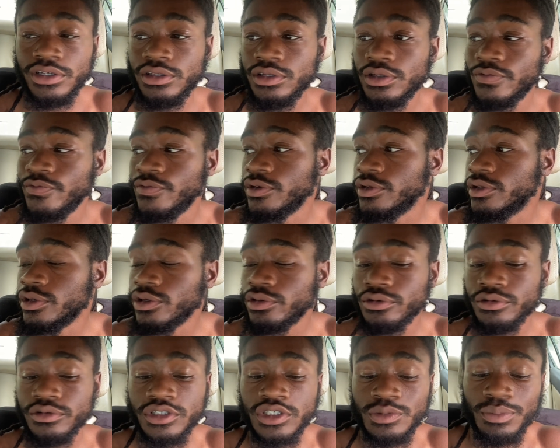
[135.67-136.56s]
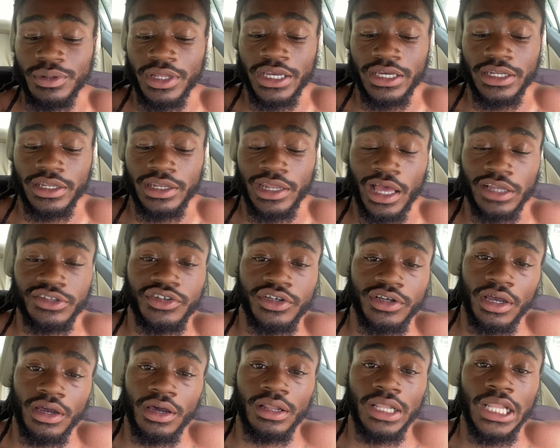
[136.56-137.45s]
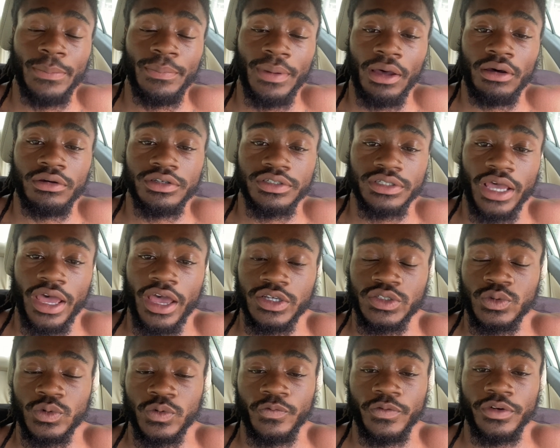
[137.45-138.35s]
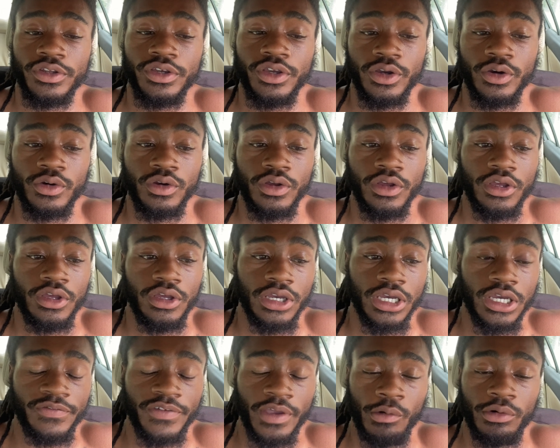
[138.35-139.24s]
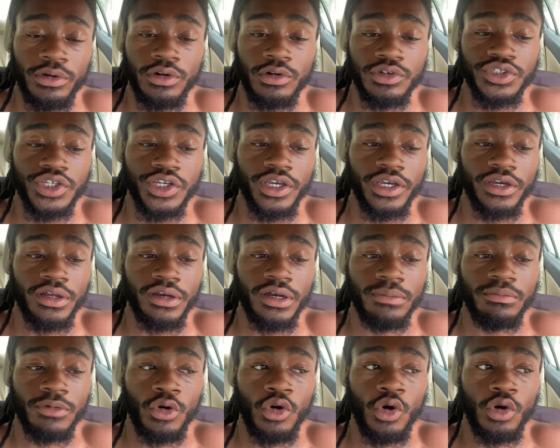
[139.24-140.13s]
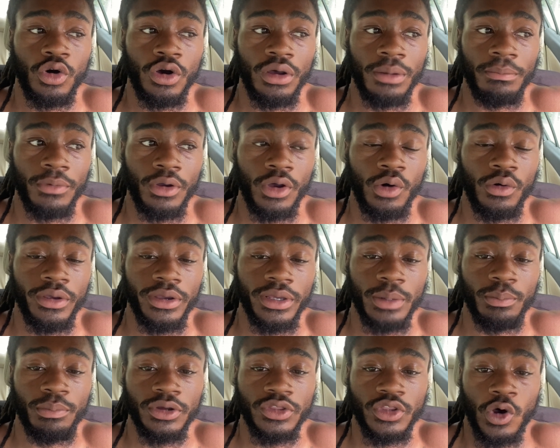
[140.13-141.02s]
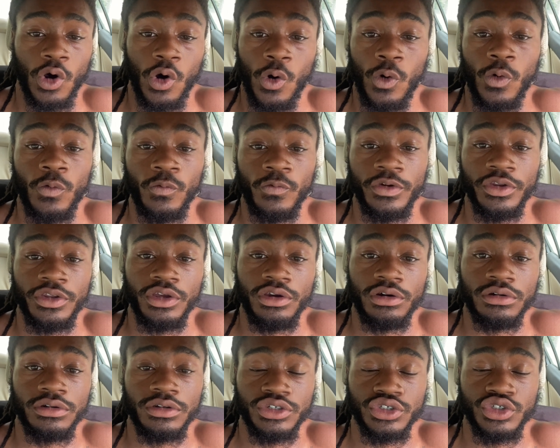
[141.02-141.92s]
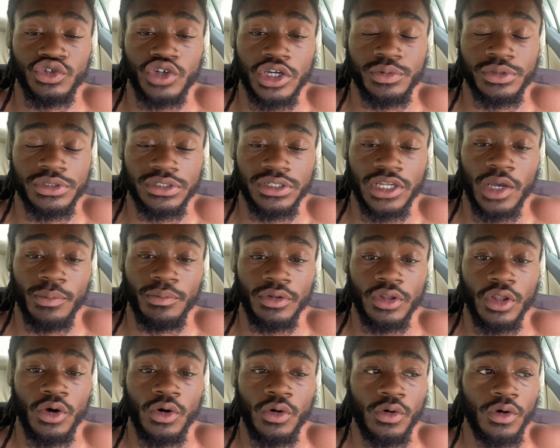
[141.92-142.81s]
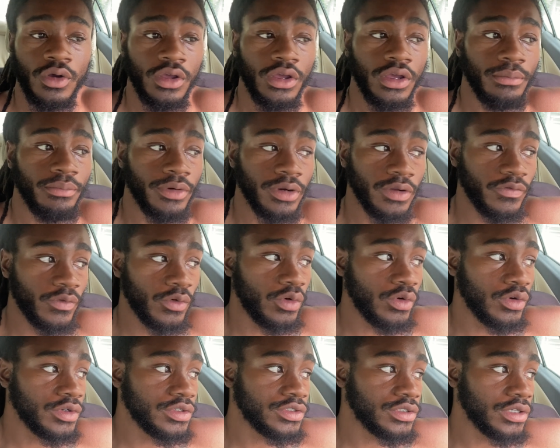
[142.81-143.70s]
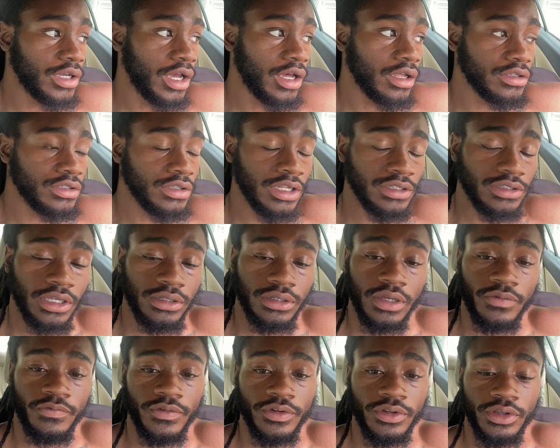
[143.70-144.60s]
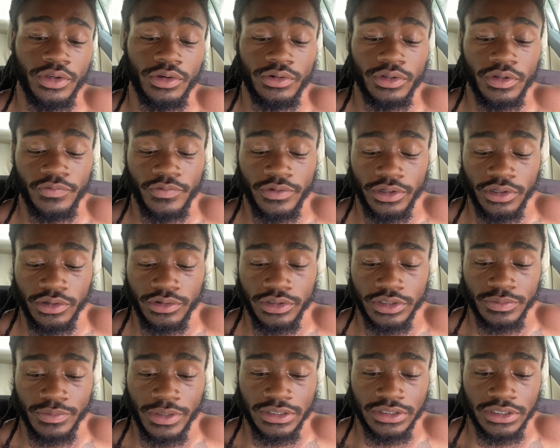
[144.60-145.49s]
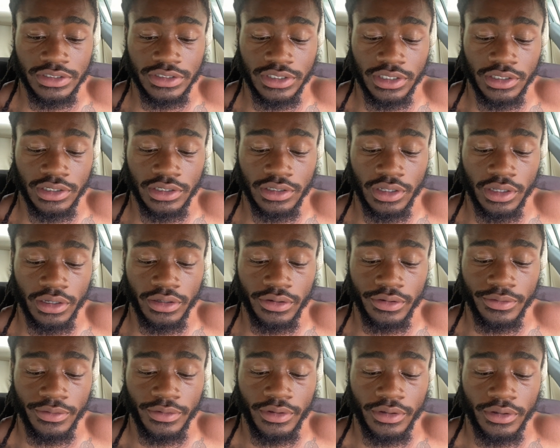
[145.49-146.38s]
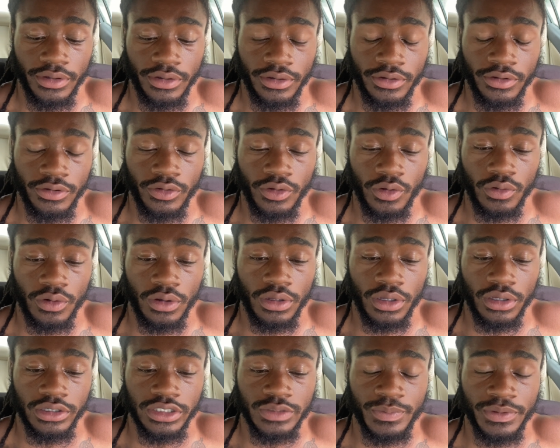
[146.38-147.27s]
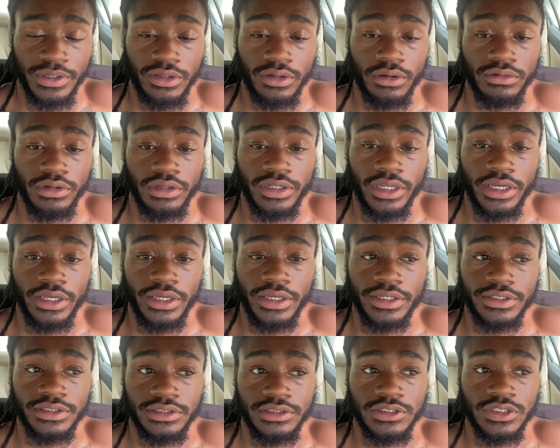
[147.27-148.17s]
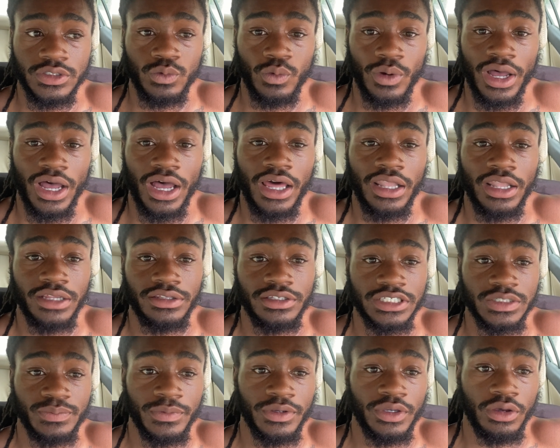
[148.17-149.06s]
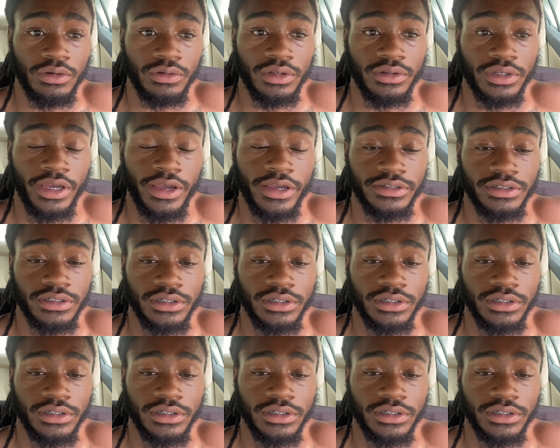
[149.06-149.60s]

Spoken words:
in the video, it was explaining, I took a clip out his actual video. If y'all want to go check it out, I'm gonna go ahead and put the whole video in the description down below. But of course, I looked at that video, and the video is basically saying, like, you know, speaking on the days. And this is why I like to speak on the days,